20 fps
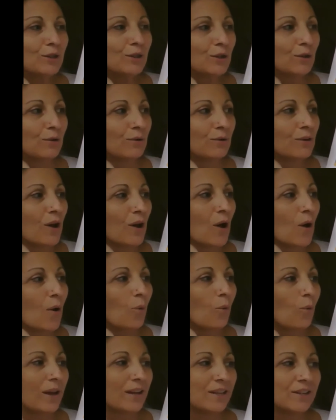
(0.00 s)
tune
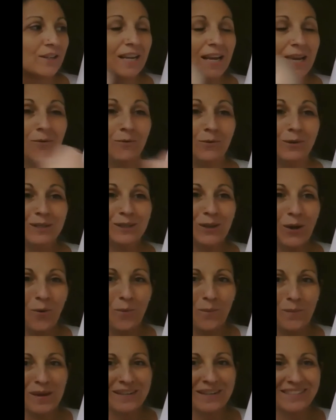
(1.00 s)
when it was
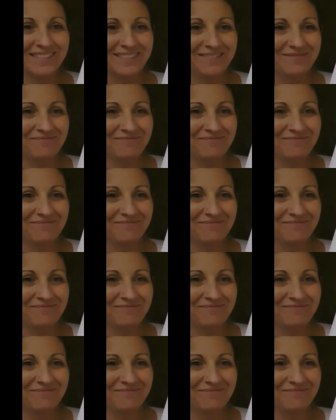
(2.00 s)
opened.